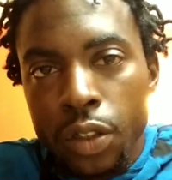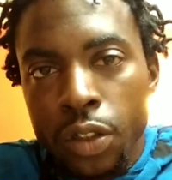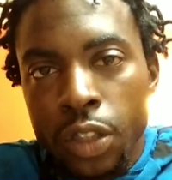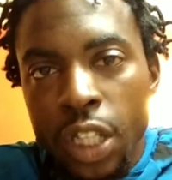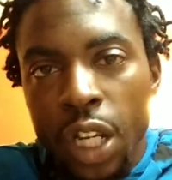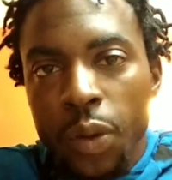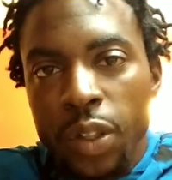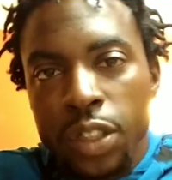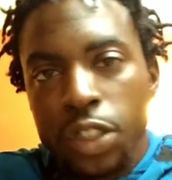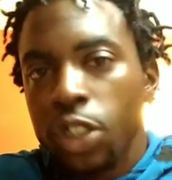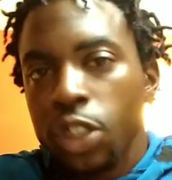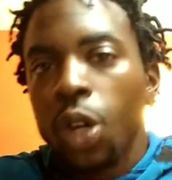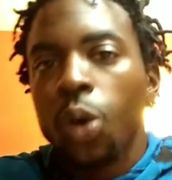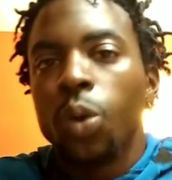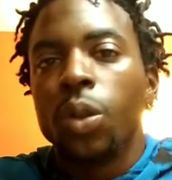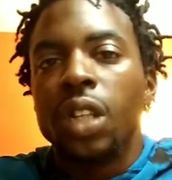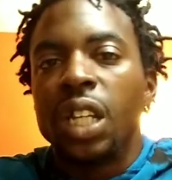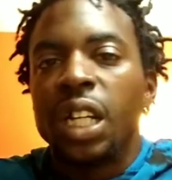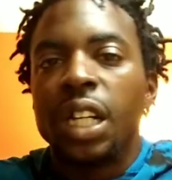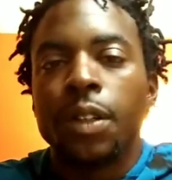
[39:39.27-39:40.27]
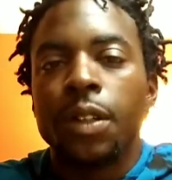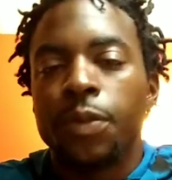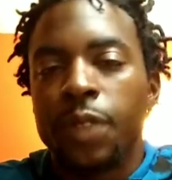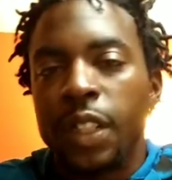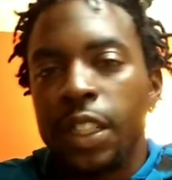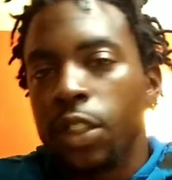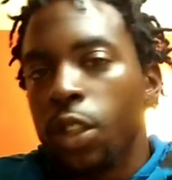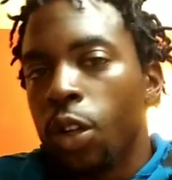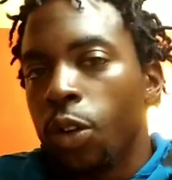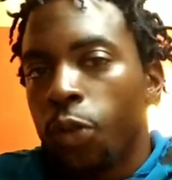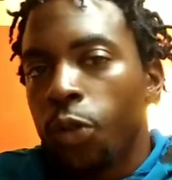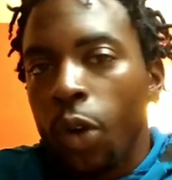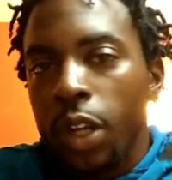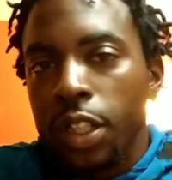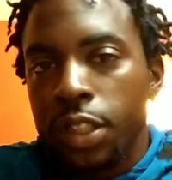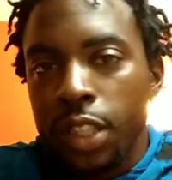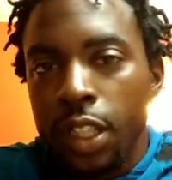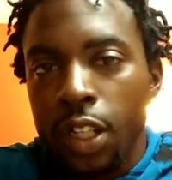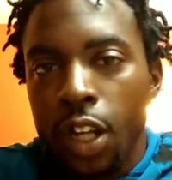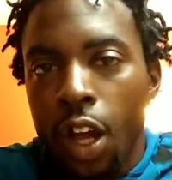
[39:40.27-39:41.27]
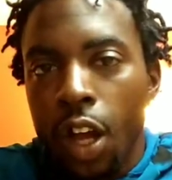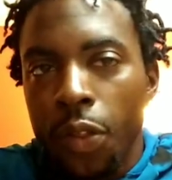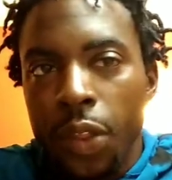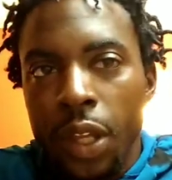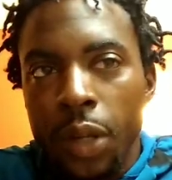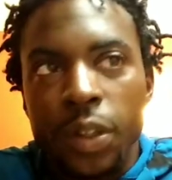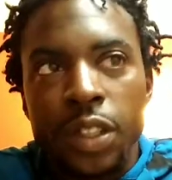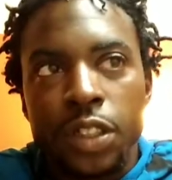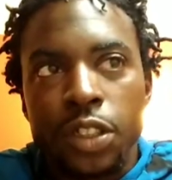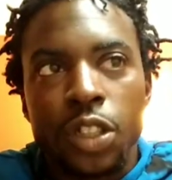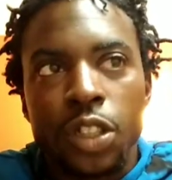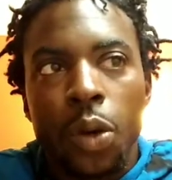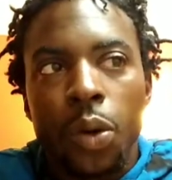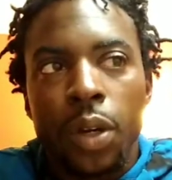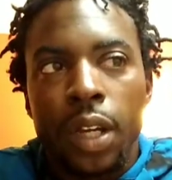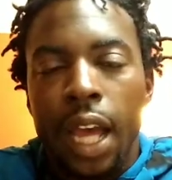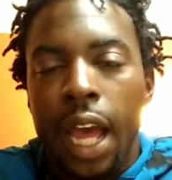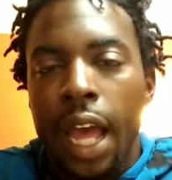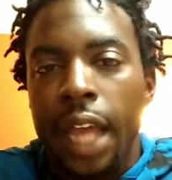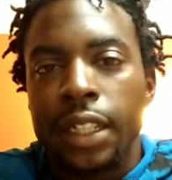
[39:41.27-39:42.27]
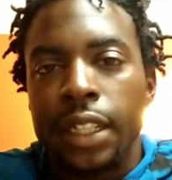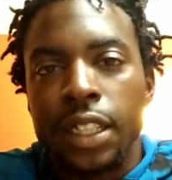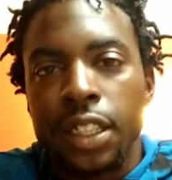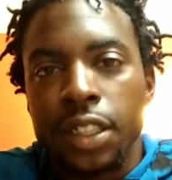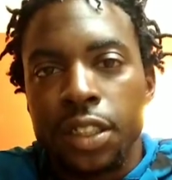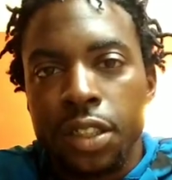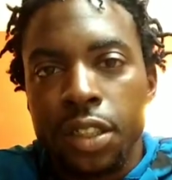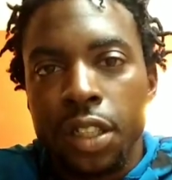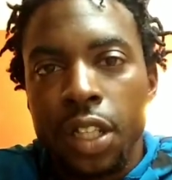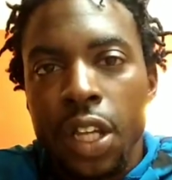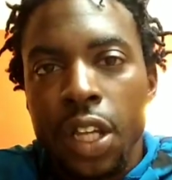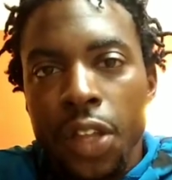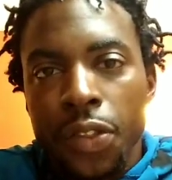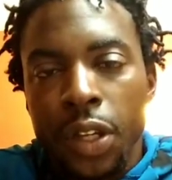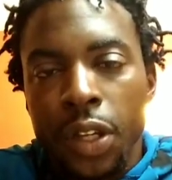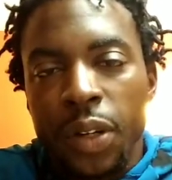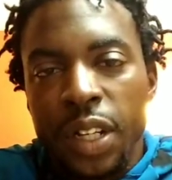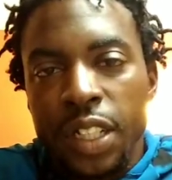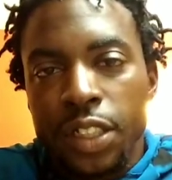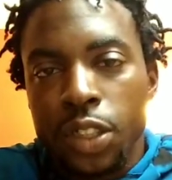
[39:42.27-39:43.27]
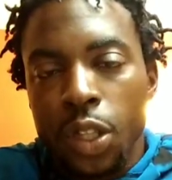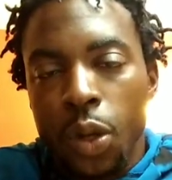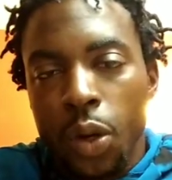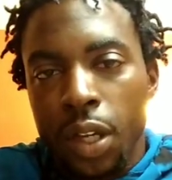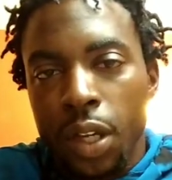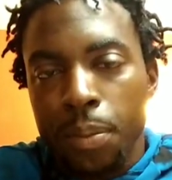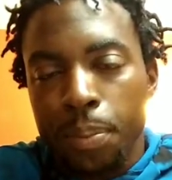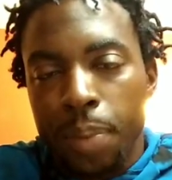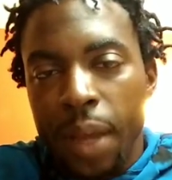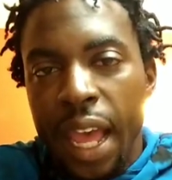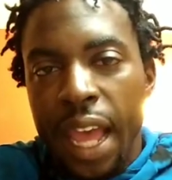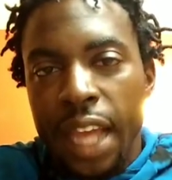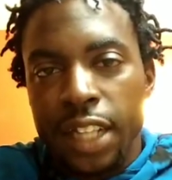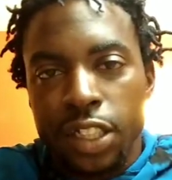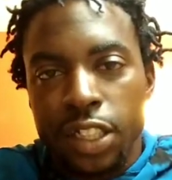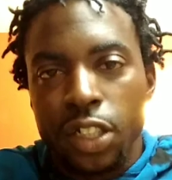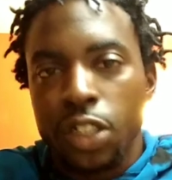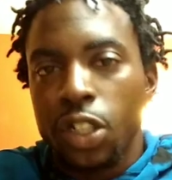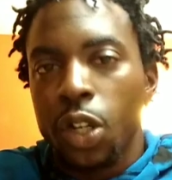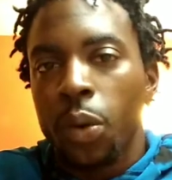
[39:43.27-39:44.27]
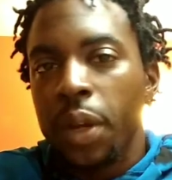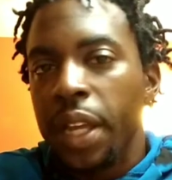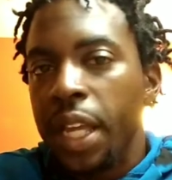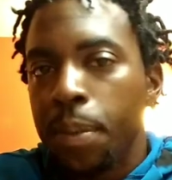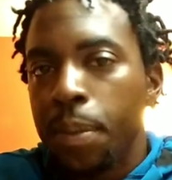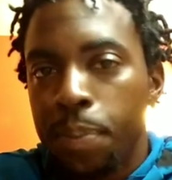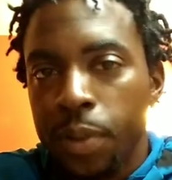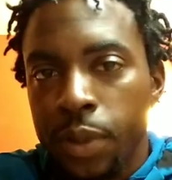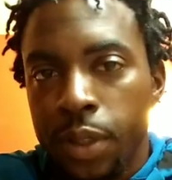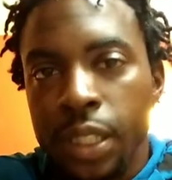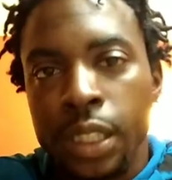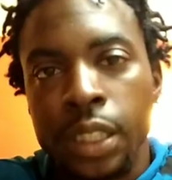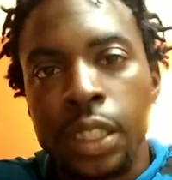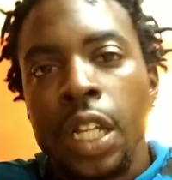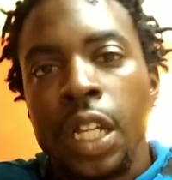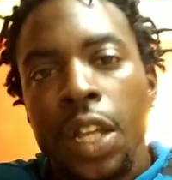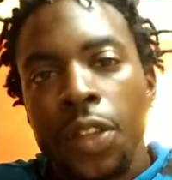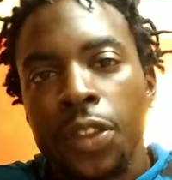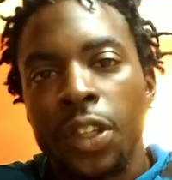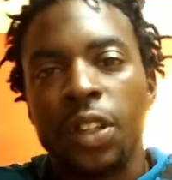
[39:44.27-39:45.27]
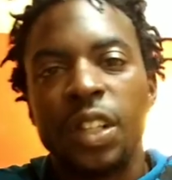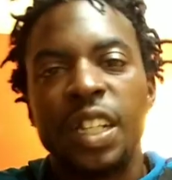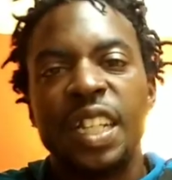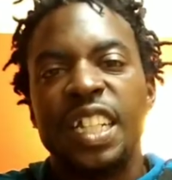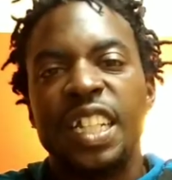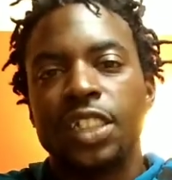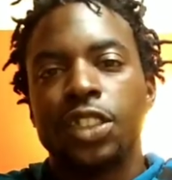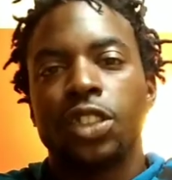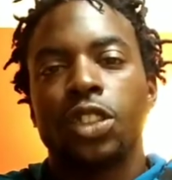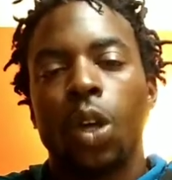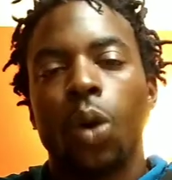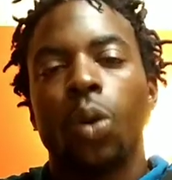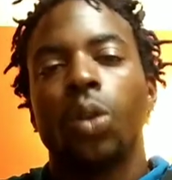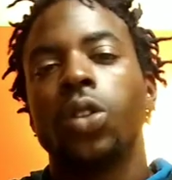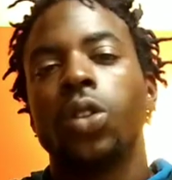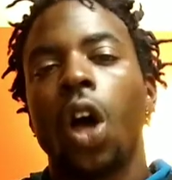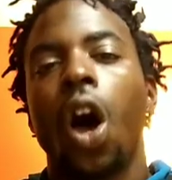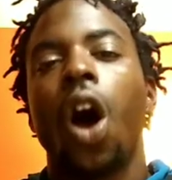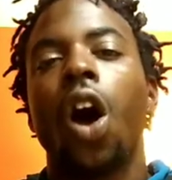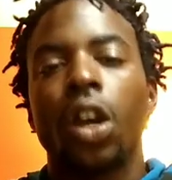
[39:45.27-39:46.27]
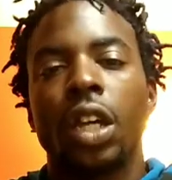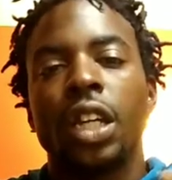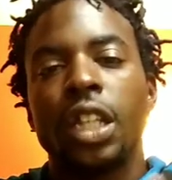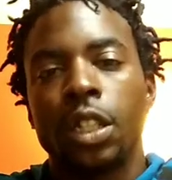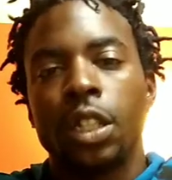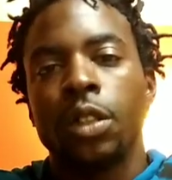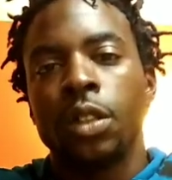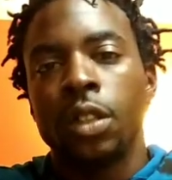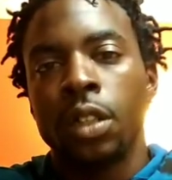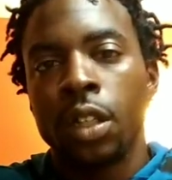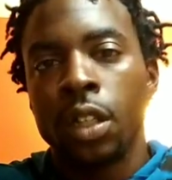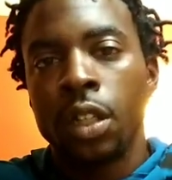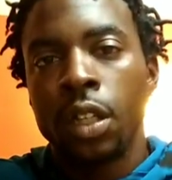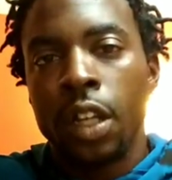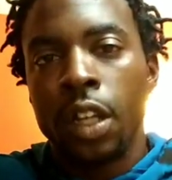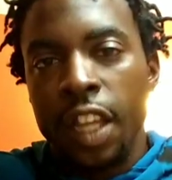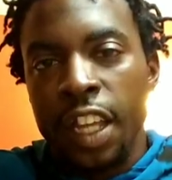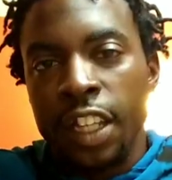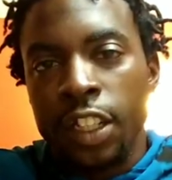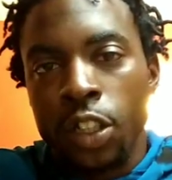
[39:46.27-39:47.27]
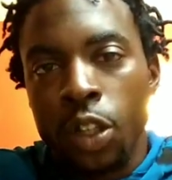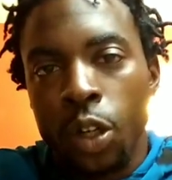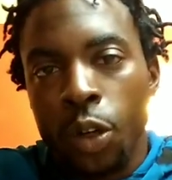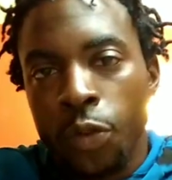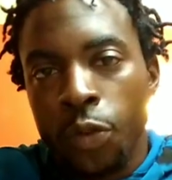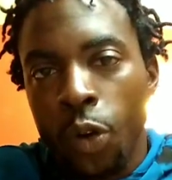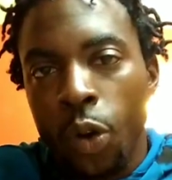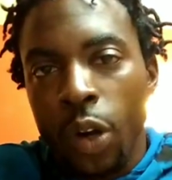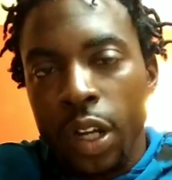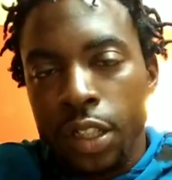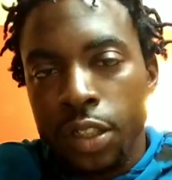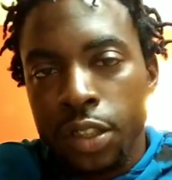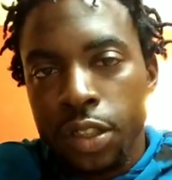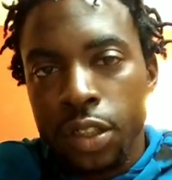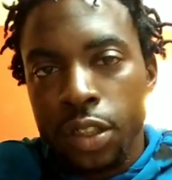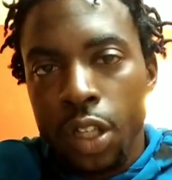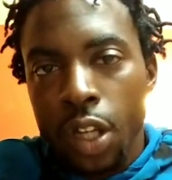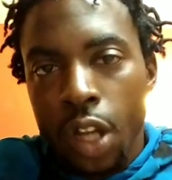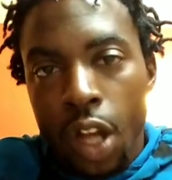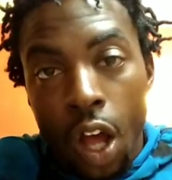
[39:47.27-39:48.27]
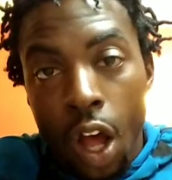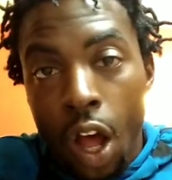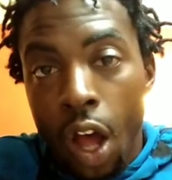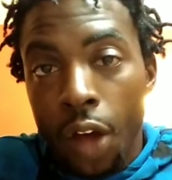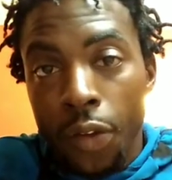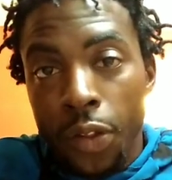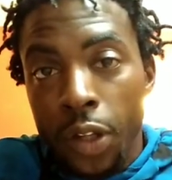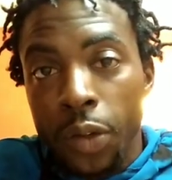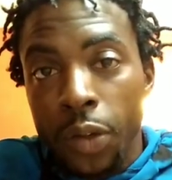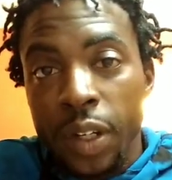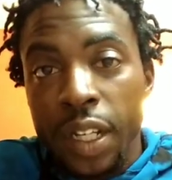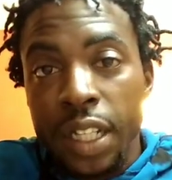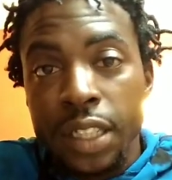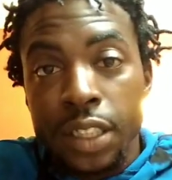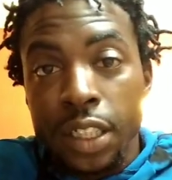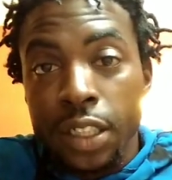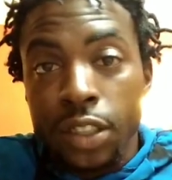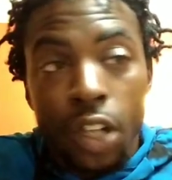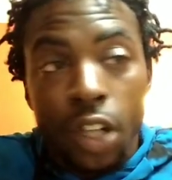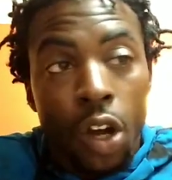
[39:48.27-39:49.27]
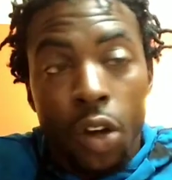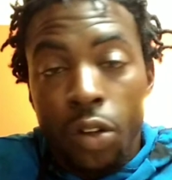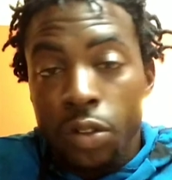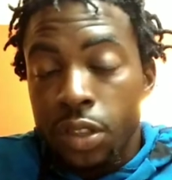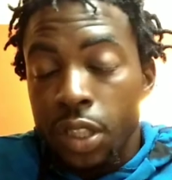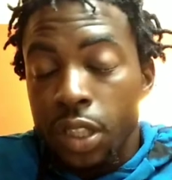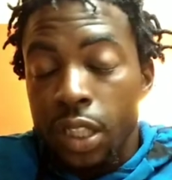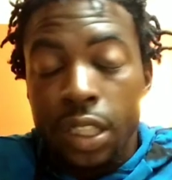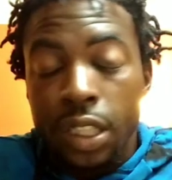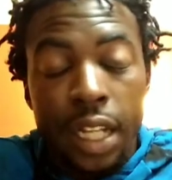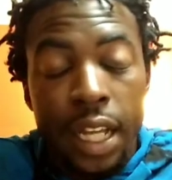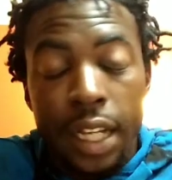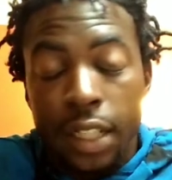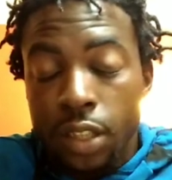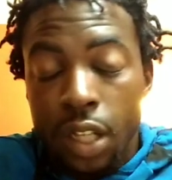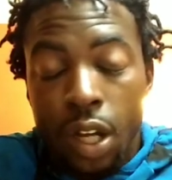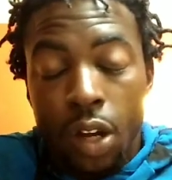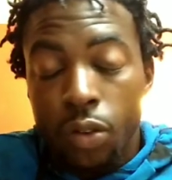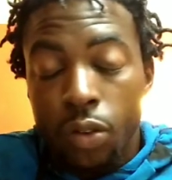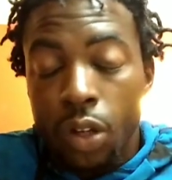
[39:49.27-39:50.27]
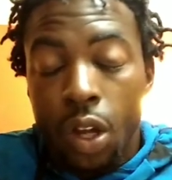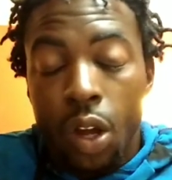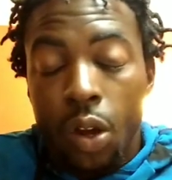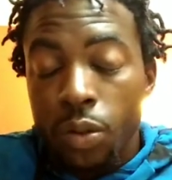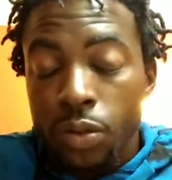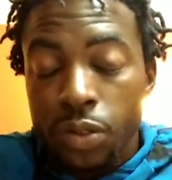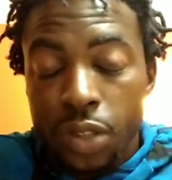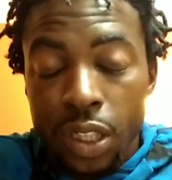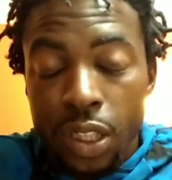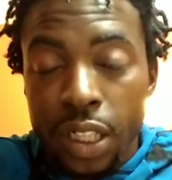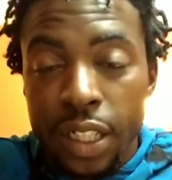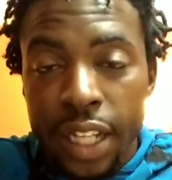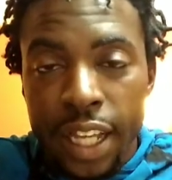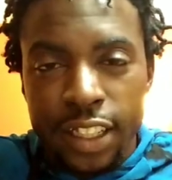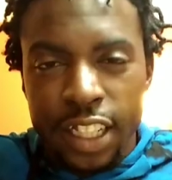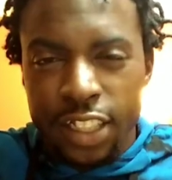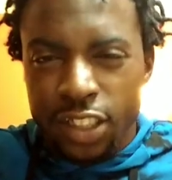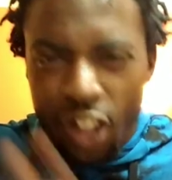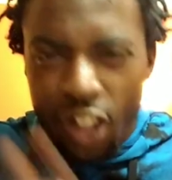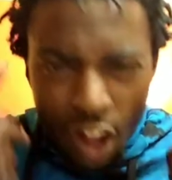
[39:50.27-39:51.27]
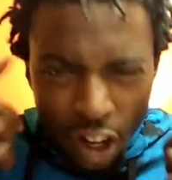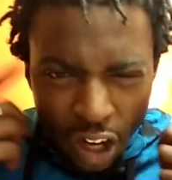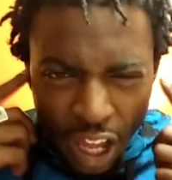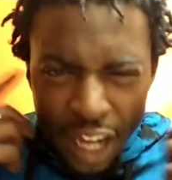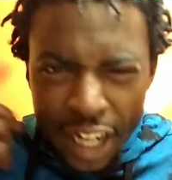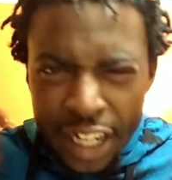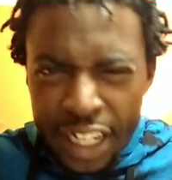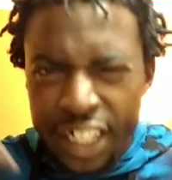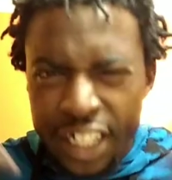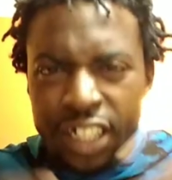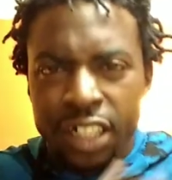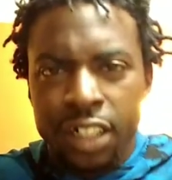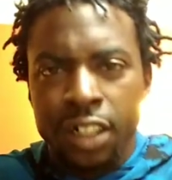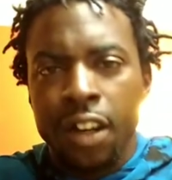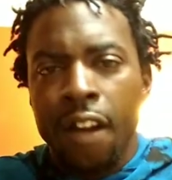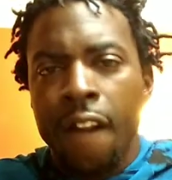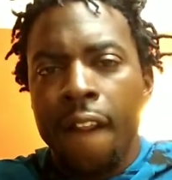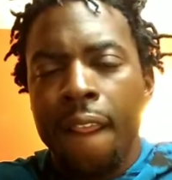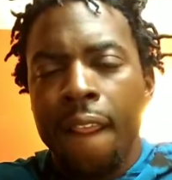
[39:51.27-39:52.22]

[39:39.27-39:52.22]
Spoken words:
There is no love in your voice at all. There is no kindness. There is no compassion, no empathy. There is no longing in your voice. All there is on to the next, on to the next. That's all I hear.